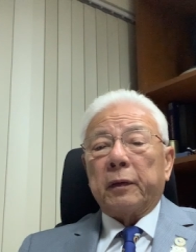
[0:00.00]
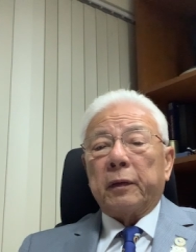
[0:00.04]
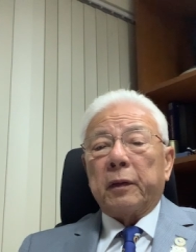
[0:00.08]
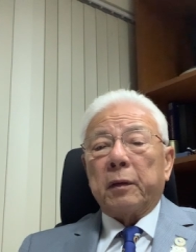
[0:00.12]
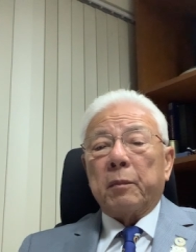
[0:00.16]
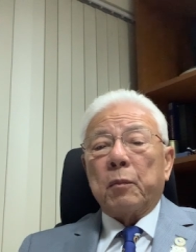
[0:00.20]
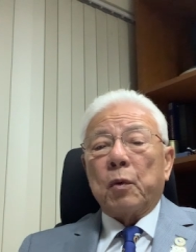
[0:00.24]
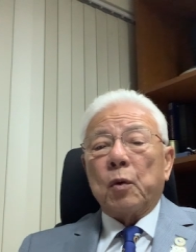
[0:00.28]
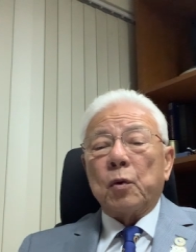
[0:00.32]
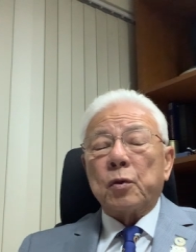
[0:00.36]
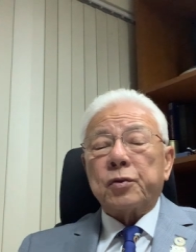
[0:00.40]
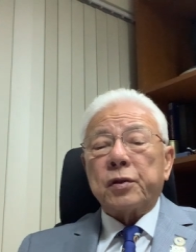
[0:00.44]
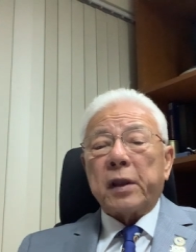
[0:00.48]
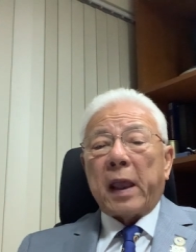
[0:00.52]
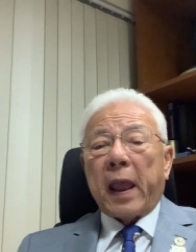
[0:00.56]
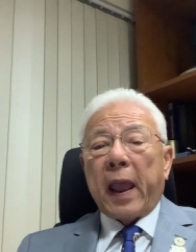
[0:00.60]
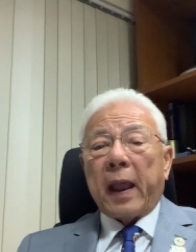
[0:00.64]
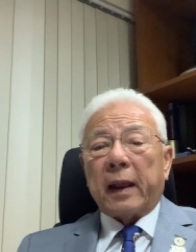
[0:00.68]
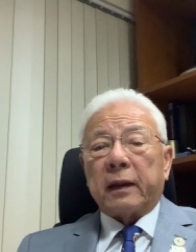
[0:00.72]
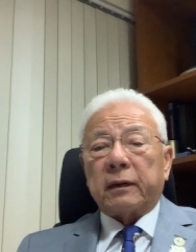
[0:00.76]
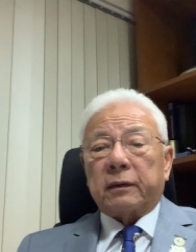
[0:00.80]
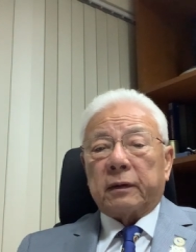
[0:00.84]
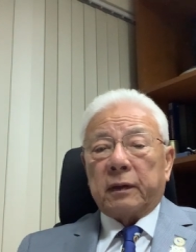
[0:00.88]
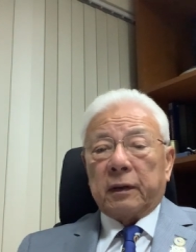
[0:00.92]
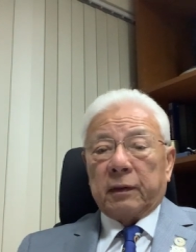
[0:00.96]
of the most
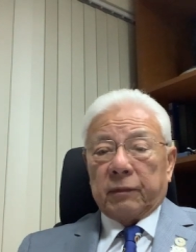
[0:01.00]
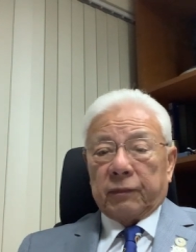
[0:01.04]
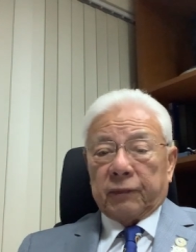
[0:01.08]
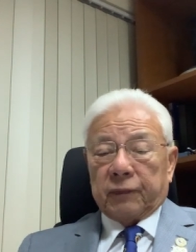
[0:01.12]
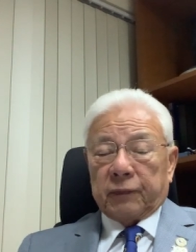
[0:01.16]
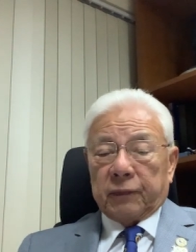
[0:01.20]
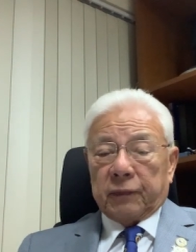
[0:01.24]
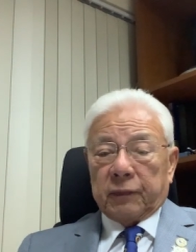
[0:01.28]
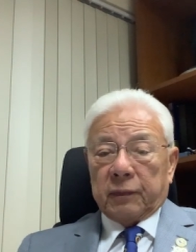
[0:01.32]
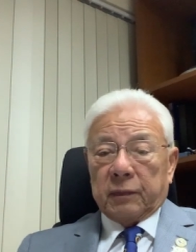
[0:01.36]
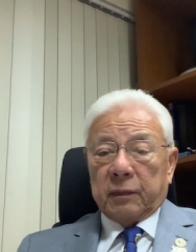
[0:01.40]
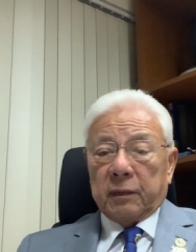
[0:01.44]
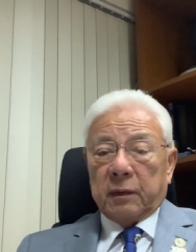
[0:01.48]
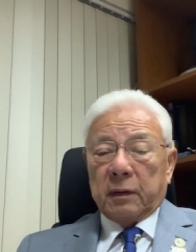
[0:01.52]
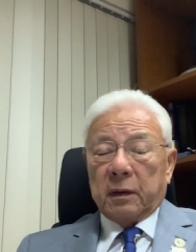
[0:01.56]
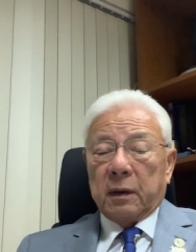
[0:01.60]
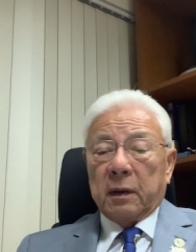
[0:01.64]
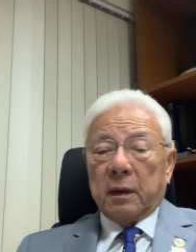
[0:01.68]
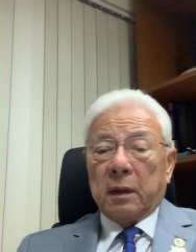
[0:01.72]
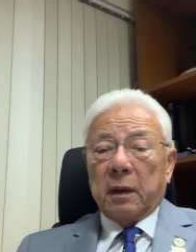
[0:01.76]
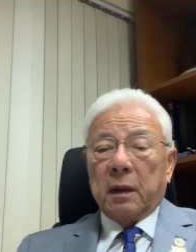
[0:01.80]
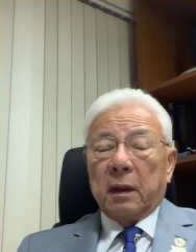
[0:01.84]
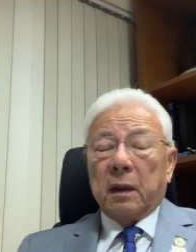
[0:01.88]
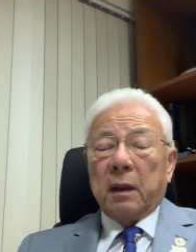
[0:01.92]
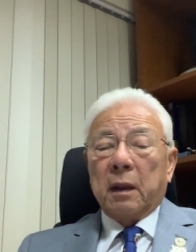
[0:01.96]
active
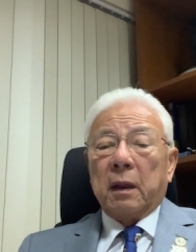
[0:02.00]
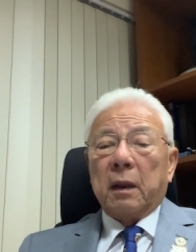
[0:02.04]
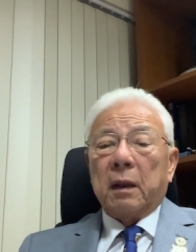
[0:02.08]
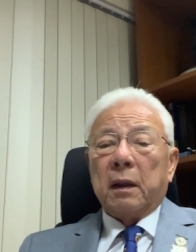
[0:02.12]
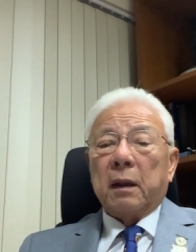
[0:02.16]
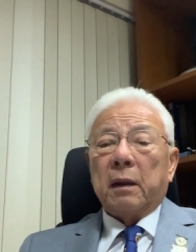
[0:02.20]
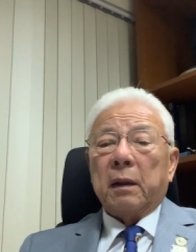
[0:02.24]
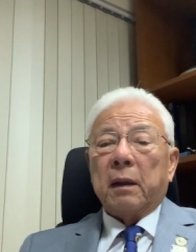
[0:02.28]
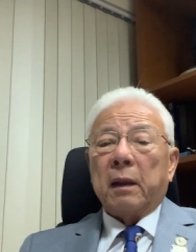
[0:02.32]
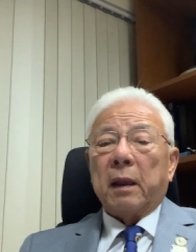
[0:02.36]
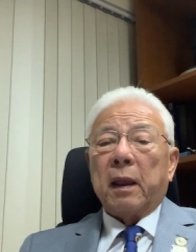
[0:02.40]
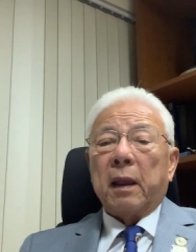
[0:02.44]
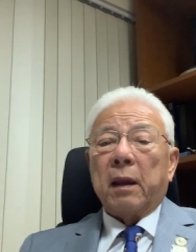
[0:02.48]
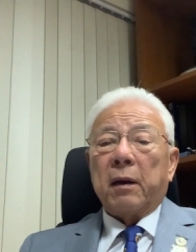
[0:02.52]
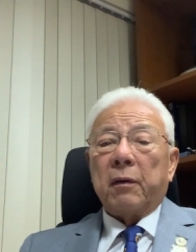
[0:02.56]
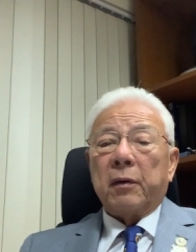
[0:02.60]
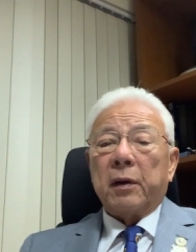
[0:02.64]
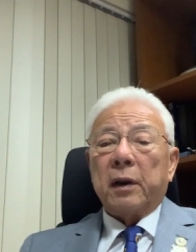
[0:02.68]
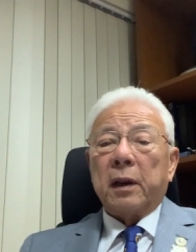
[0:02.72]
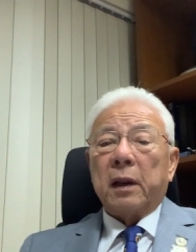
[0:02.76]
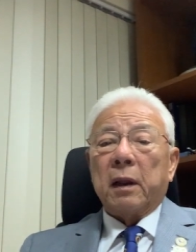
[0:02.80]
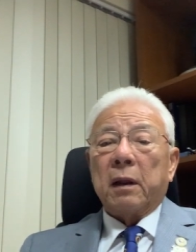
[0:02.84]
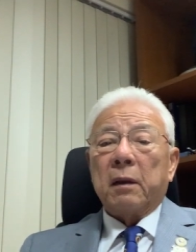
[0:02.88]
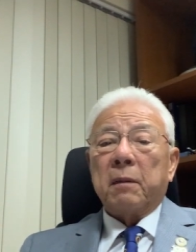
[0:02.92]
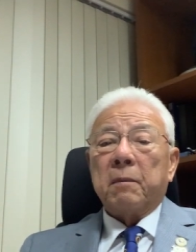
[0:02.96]

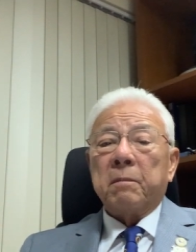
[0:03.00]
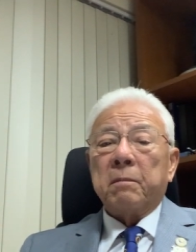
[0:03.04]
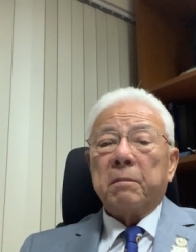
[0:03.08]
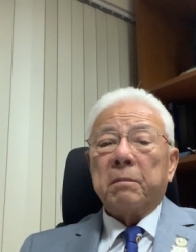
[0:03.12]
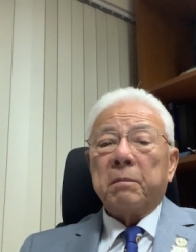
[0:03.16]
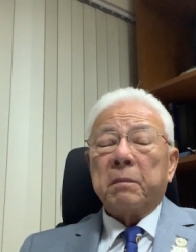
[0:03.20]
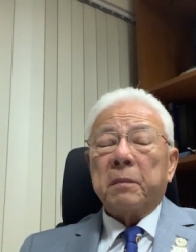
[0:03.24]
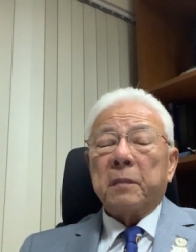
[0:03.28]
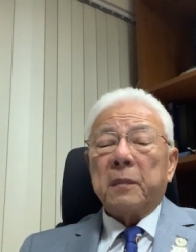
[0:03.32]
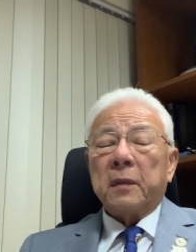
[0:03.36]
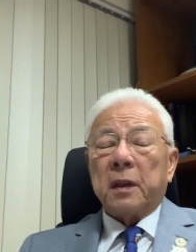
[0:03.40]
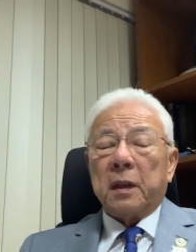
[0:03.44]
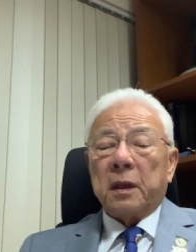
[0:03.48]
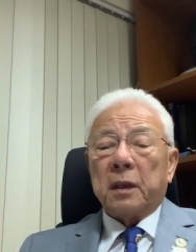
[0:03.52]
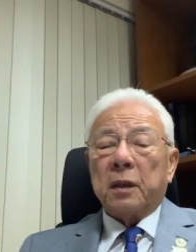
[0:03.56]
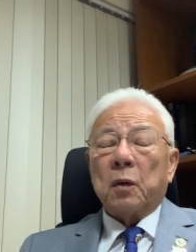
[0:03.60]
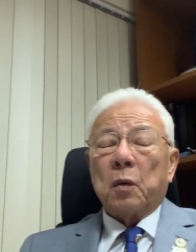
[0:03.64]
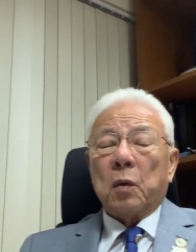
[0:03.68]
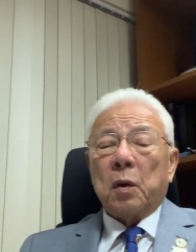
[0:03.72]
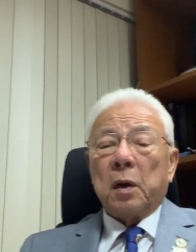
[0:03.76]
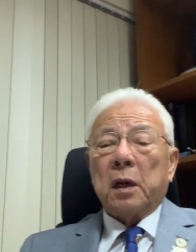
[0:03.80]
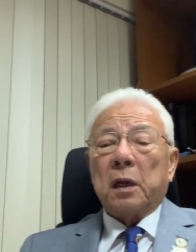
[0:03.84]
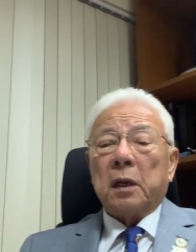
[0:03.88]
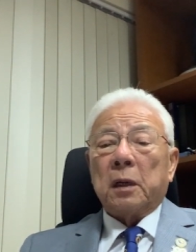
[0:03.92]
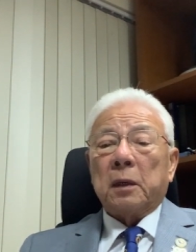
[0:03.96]
area in the
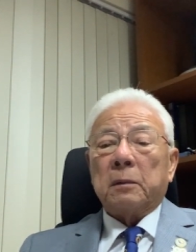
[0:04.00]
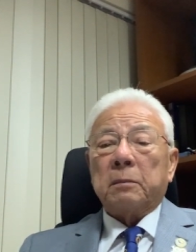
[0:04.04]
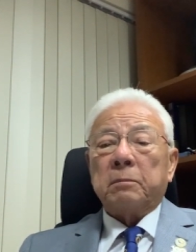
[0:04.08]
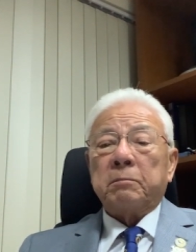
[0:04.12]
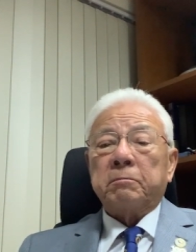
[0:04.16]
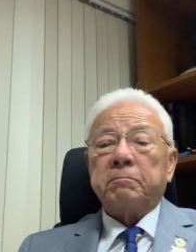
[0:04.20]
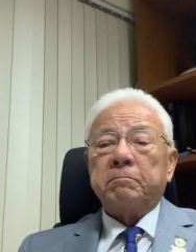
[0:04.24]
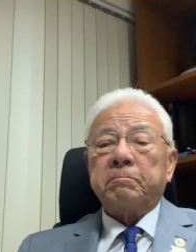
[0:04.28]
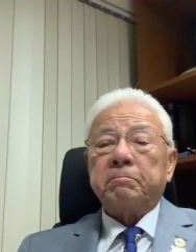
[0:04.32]
world.